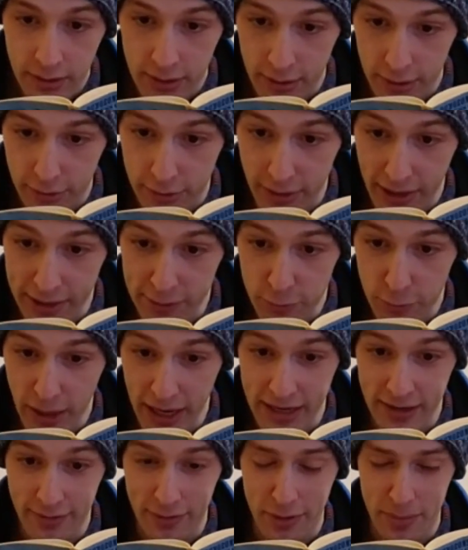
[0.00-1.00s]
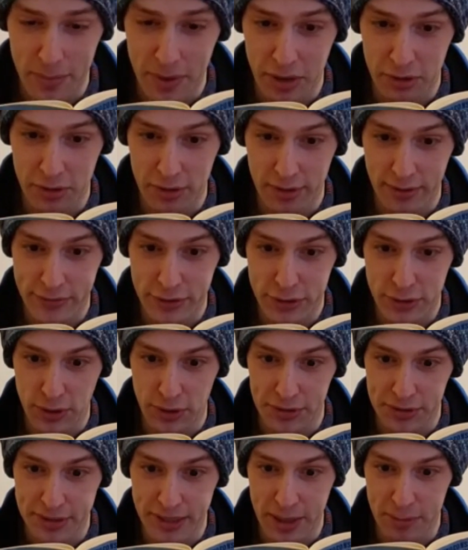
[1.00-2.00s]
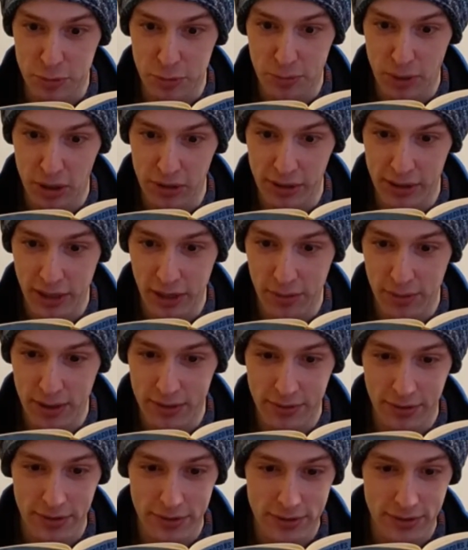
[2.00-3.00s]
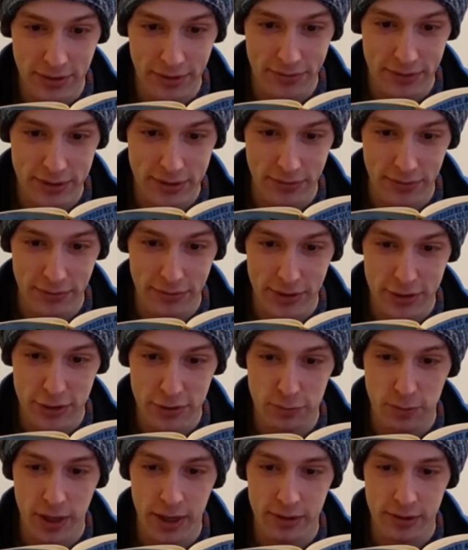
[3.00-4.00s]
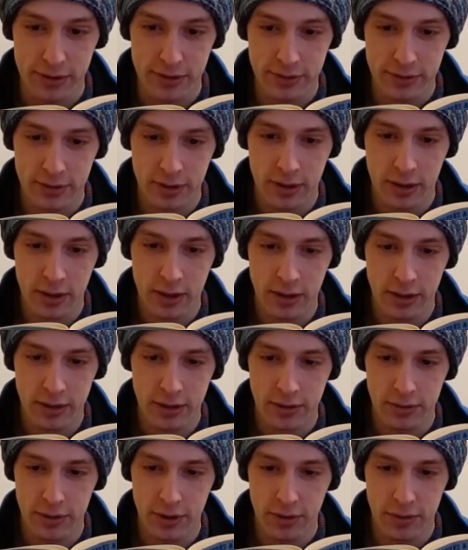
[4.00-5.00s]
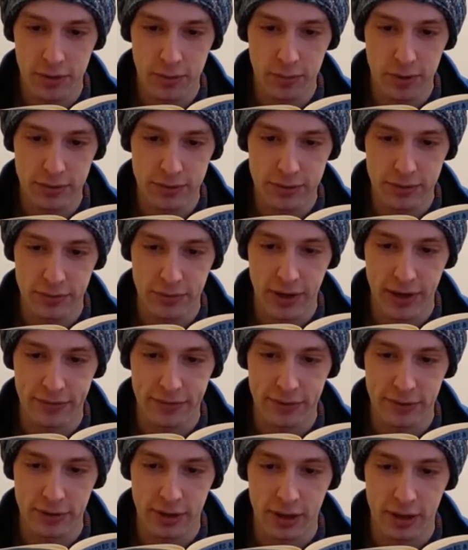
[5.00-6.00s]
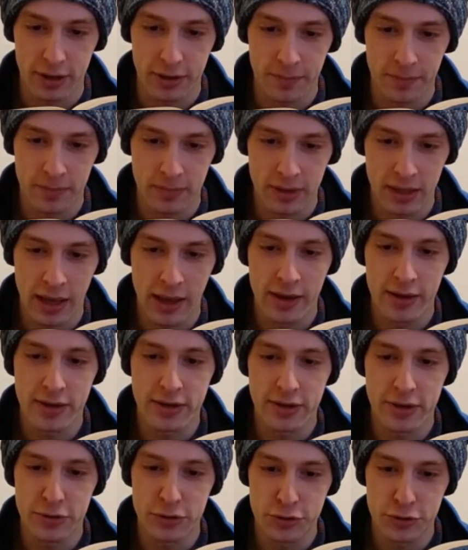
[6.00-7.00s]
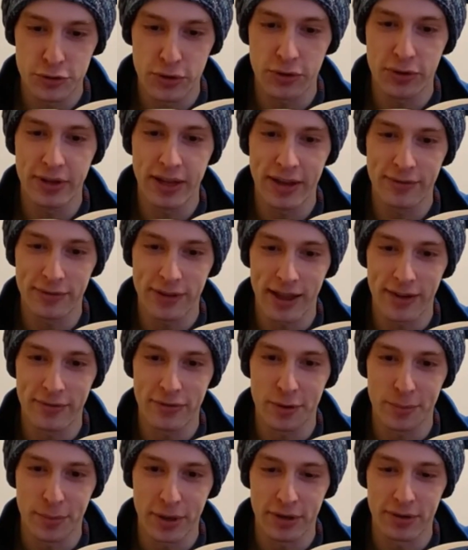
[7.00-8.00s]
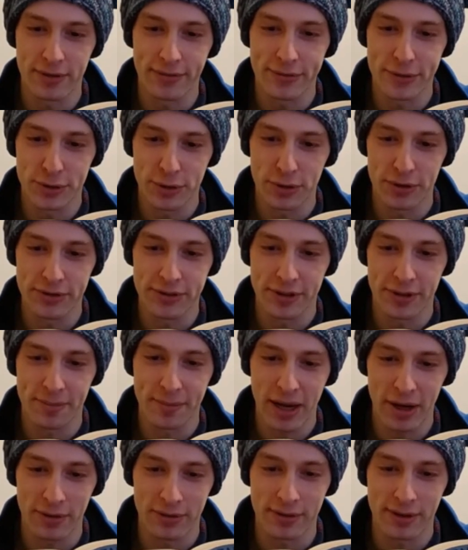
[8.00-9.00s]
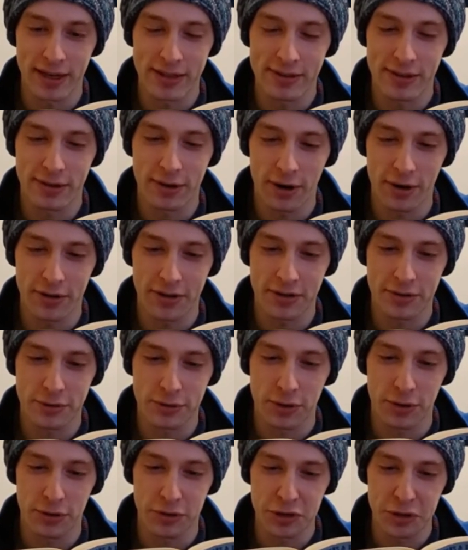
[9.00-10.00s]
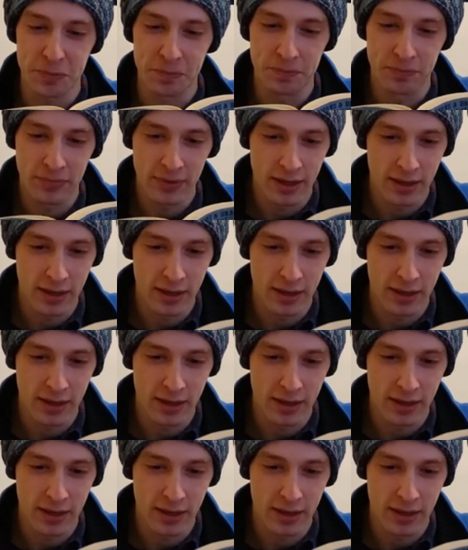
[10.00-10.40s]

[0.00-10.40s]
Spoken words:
The great weight of the Mirror of Souls keeps pulling you under the surface of the frigid waters. You know you won't survive for long. You should have left the Mirror of Souls in the mountain, as the guardians told you.